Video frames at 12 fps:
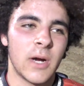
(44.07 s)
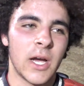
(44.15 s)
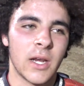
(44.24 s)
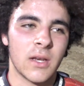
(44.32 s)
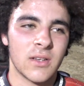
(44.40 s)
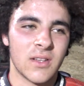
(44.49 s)

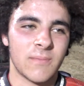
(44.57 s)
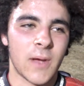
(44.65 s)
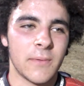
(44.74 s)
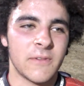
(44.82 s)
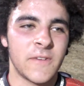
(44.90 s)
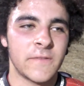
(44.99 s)
but
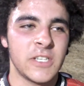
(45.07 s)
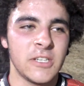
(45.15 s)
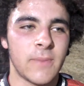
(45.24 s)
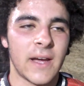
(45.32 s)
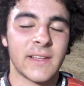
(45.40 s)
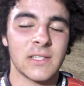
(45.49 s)
probably
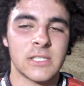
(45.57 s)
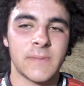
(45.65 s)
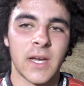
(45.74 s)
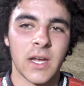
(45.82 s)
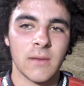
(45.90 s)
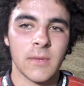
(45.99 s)
15 bike lengths
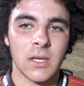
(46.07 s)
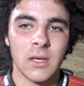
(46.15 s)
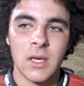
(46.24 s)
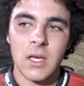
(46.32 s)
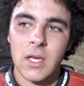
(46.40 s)
behind me.